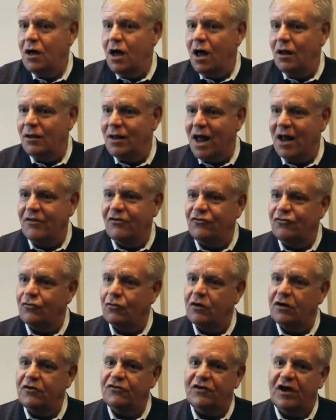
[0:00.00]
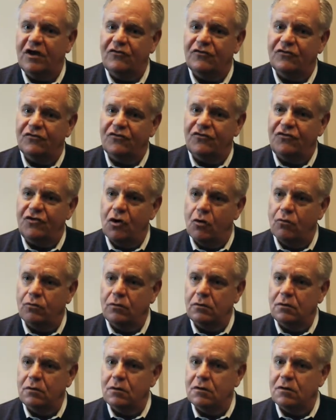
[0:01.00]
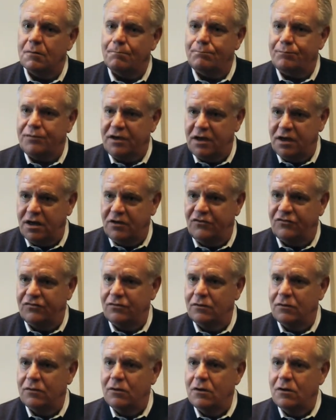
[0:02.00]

a lot of these organizations don't compete